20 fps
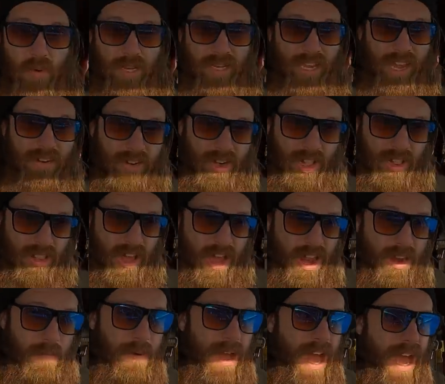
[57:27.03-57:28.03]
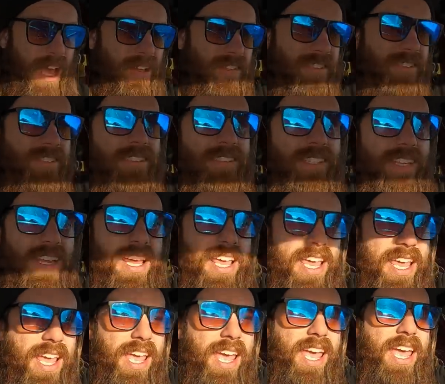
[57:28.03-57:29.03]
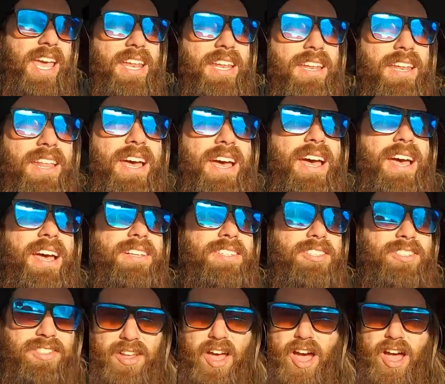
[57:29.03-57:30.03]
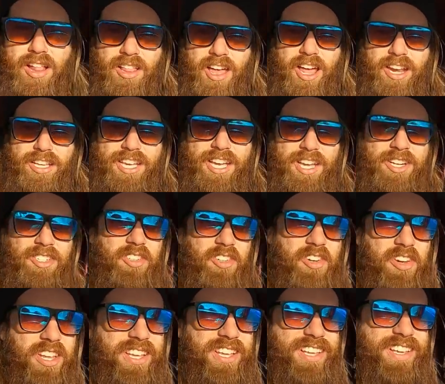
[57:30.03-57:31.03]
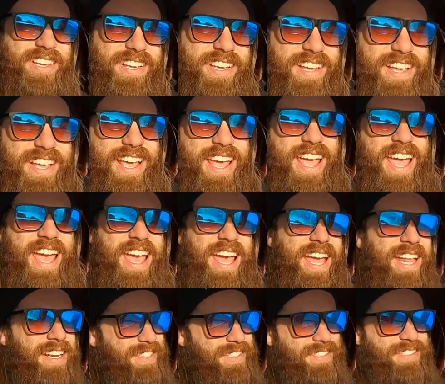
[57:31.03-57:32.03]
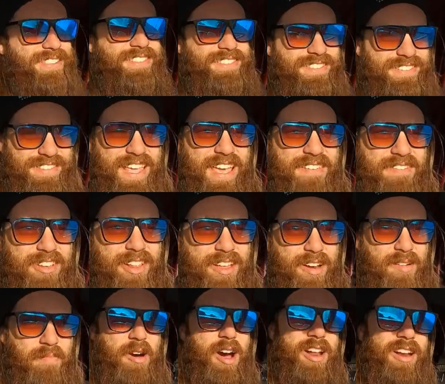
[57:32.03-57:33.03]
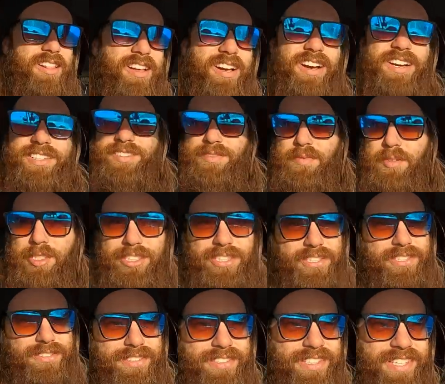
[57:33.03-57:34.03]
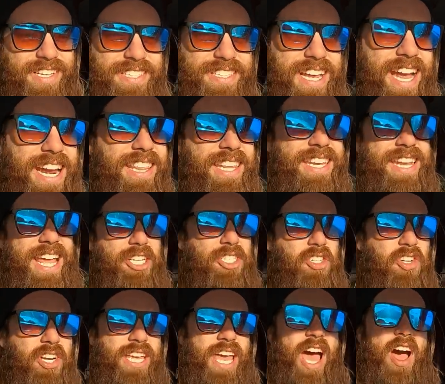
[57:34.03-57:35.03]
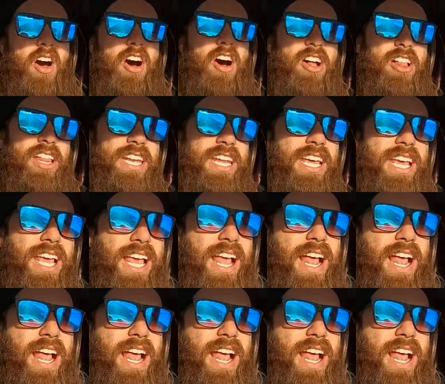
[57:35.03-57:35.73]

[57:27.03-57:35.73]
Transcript: we covered a lot of miles and uh, saw a lot of country and gave you a lot of monologues, which it's kind of the nature of cow Um,